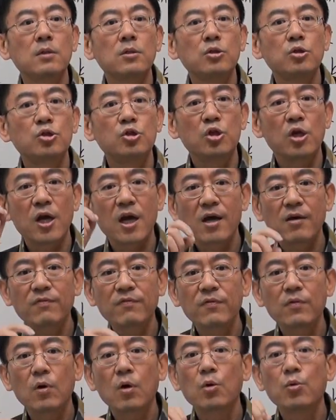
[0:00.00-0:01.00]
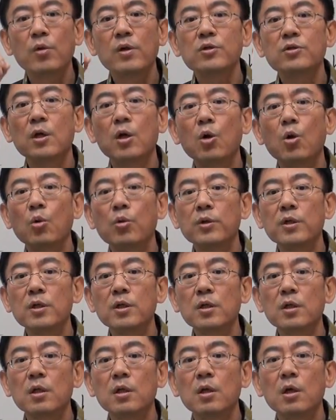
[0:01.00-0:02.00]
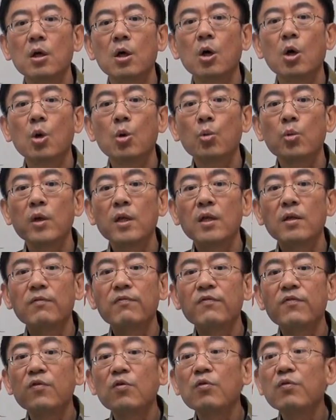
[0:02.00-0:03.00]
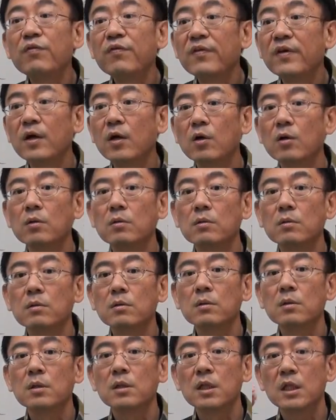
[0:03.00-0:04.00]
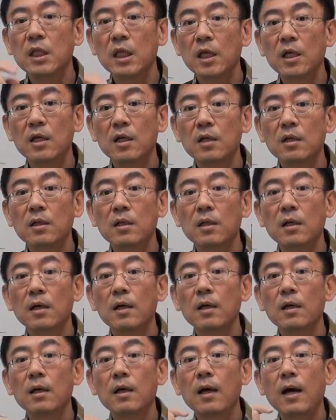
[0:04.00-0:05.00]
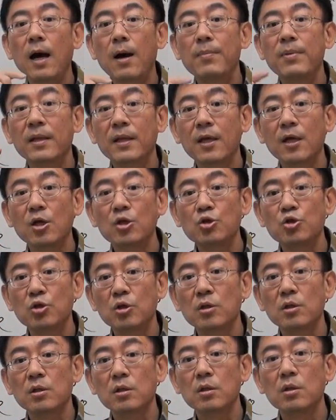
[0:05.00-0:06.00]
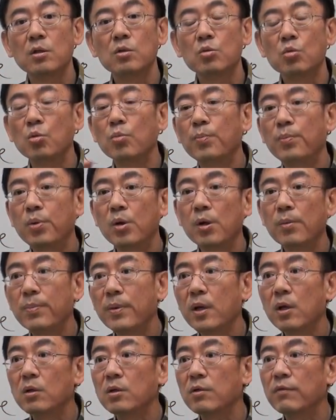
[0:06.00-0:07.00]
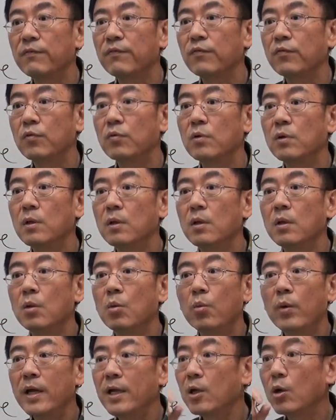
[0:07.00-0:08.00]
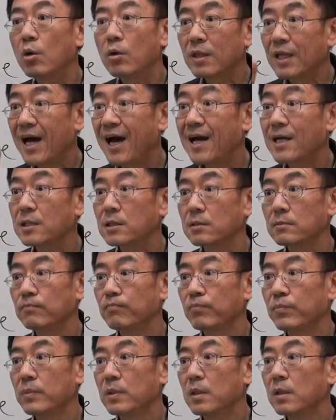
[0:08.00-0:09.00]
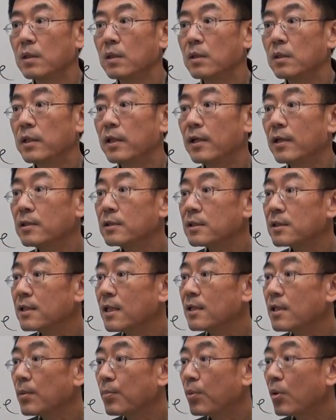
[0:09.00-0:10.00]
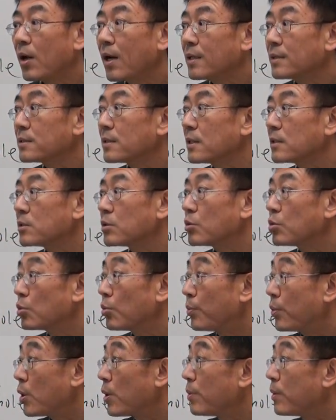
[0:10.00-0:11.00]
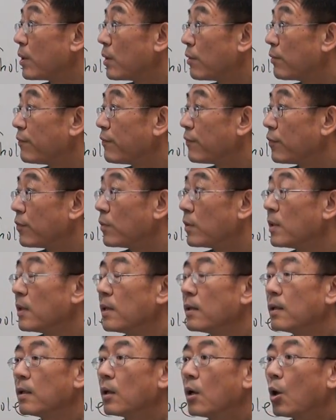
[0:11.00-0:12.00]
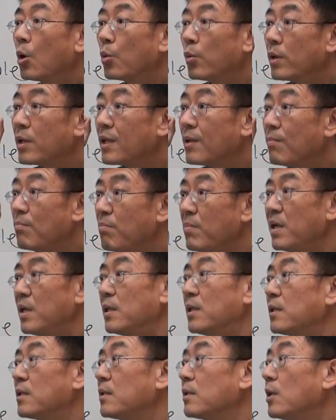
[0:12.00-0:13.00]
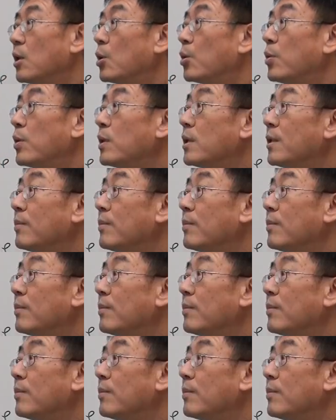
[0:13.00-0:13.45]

chef or restaurant owner already fulfilled their obligation to prepare the food. Whether or not their standard process to prepare the food already meet or